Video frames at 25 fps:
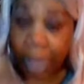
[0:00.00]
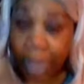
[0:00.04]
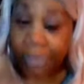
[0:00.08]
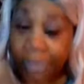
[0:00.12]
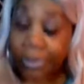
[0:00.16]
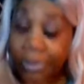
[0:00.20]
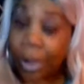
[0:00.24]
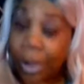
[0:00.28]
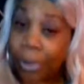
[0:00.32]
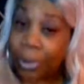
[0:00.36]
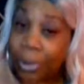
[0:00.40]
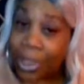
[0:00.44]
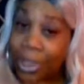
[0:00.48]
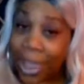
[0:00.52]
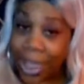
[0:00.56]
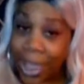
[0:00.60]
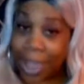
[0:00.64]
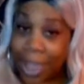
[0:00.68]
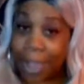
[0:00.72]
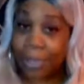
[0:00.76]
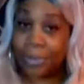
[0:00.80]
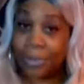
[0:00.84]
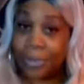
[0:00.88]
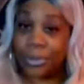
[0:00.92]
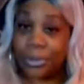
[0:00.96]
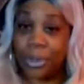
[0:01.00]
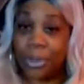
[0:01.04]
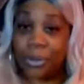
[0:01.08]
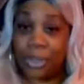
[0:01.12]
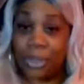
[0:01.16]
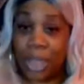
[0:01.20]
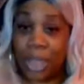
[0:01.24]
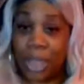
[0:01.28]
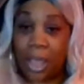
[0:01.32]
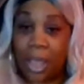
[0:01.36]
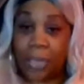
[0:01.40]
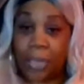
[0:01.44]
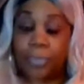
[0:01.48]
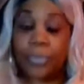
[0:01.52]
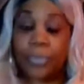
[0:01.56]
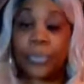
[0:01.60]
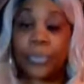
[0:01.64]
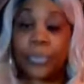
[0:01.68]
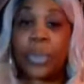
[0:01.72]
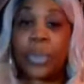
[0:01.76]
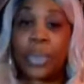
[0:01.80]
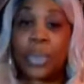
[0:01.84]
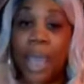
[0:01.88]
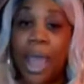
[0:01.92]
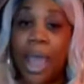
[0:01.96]
Okay, okay.
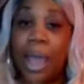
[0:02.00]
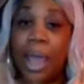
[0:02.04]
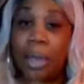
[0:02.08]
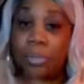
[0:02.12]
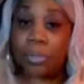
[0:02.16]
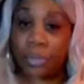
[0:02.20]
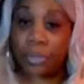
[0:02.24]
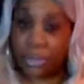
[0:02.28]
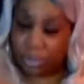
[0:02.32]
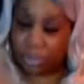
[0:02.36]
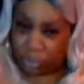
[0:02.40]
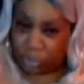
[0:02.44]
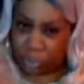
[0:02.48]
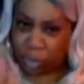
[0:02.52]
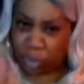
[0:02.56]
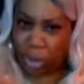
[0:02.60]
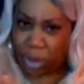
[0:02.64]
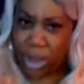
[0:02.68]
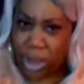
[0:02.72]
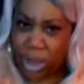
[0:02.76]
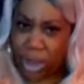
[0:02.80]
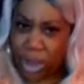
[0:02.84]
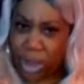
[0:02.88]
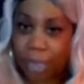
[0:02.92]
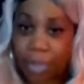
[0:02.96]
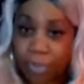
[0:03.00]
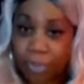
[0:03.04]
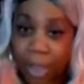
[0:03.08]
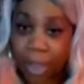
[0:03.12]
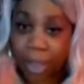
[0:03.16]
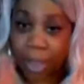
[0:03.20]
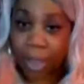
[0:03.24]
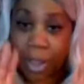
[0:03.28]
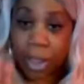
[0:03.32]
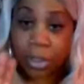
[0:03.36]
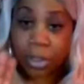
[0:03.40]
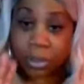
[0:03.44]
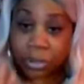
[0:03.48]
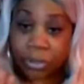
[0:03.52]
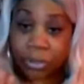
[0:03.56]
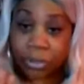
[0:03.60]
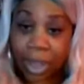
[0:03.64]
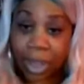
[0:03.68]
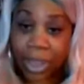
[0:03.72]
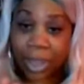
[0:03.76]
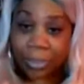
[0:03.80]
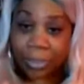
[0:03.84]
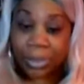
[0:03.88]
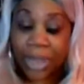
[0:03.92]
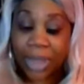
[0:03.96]
Now, great.
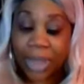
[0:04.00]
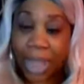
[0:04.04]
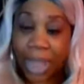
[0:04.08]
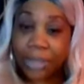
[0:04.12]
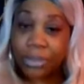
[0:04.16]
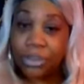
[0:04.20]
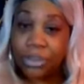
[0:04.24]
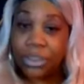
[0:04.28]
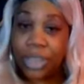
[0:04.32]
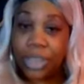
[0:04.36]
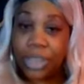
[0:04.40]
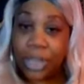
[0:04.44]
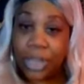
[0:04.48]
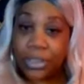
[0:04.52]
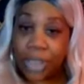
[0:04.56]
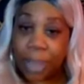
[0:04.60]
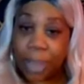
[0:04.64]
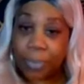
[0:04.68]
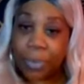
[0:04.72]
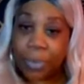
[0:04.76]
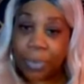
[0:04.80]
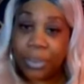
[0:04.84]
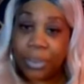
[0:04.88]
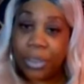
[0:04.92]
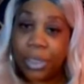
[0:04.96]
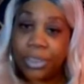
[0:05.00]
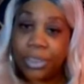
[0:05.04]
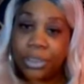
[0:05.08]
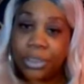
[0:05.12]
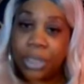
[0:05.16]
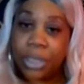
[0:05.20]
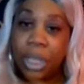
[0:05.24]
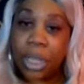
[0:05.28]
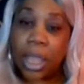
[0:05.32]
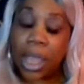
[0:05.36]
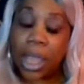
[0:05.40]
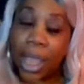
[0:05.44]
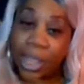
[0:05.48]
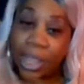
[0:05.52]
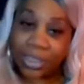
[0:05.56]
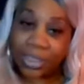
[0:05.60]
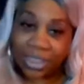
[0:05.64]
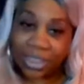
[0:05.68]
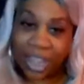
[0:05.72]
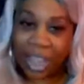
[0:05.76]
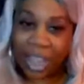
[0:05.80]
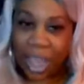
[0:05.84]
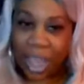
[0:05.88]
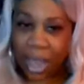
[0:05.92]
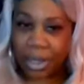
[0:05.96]
I'm glad you said that because as
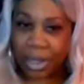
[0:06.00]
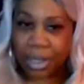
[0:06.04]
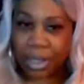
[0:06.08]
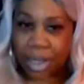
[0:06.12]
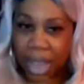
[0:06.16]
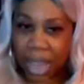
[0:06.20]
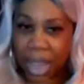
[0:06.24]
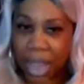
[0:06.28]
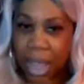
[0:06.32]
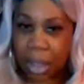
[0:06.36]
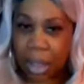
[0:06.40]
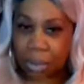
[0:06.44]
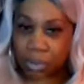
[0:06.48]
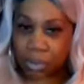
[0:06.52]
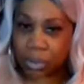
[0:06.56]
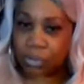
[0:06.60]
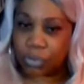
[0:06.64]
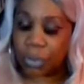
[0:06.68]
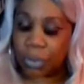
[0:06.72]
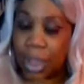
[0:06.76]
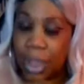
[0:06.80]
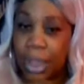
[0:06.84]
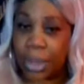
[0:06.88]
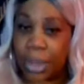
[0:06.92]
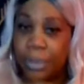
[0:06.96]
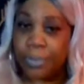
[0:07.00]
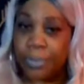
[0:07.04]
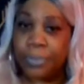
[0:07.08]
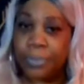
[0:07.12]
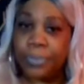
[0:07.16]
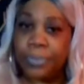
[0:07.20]
the head of the house, right,